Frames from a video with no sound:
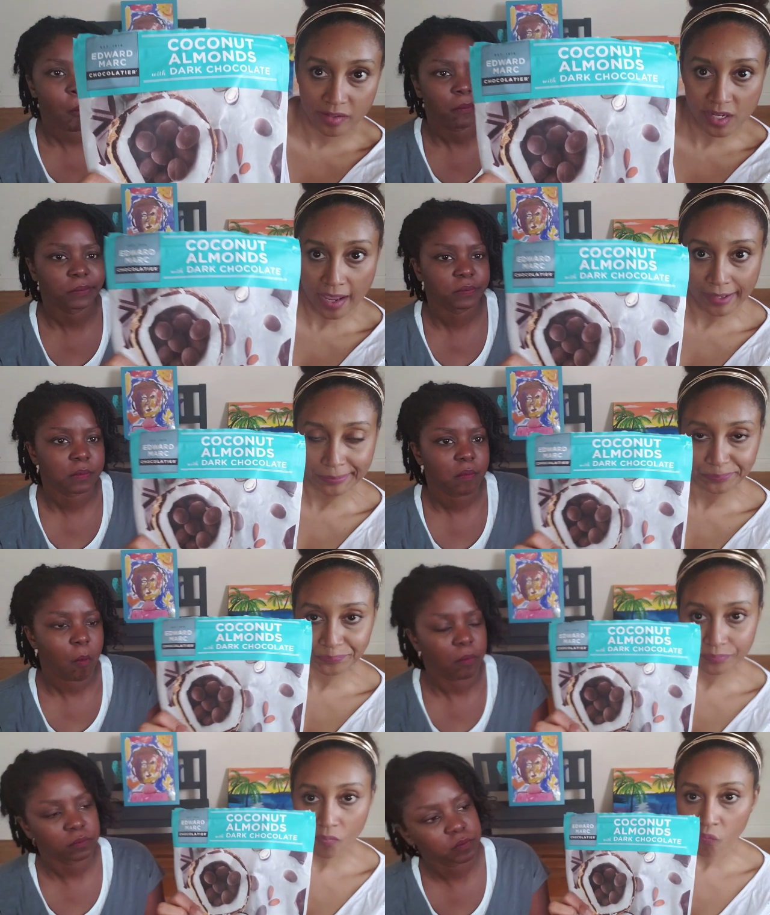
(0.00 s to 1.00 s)
Speaker 1: day.
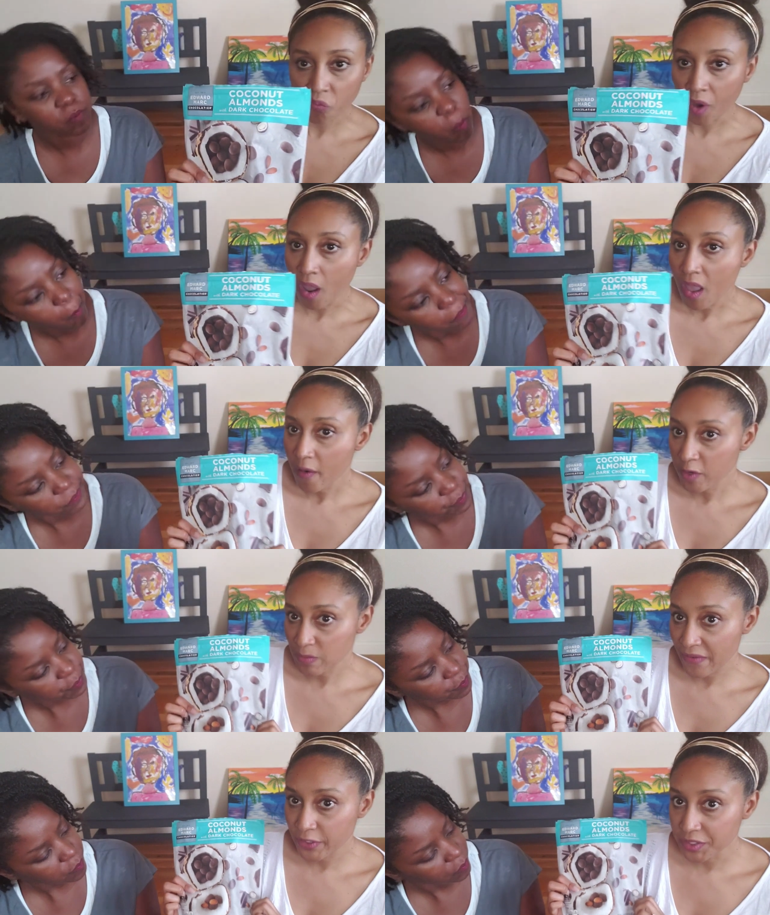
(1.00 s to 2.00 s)
It was
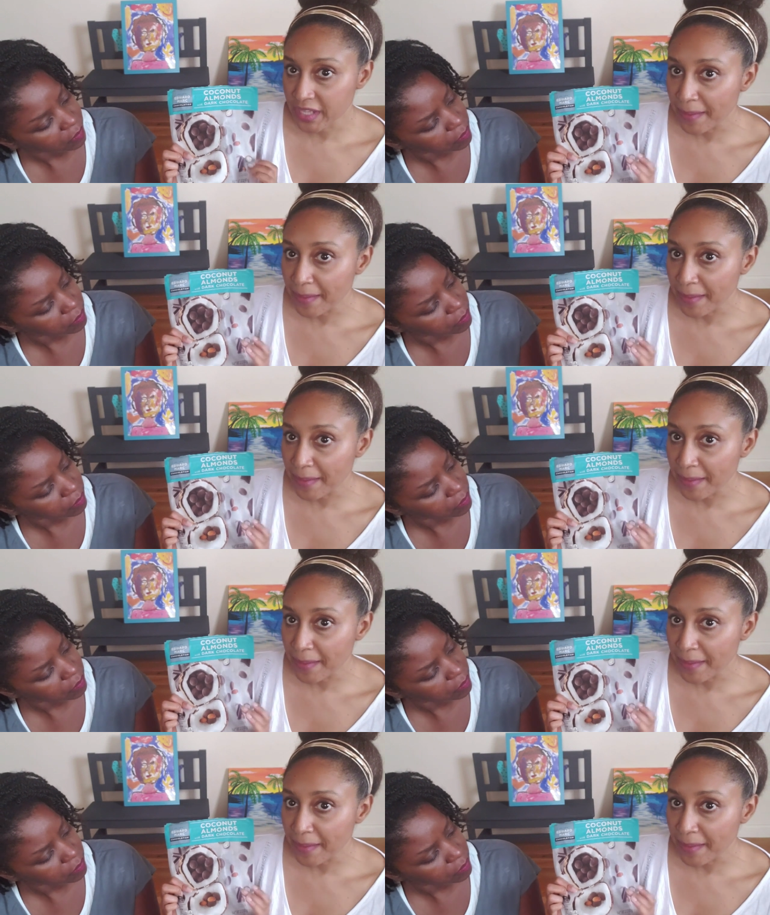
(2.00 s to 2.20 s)
my first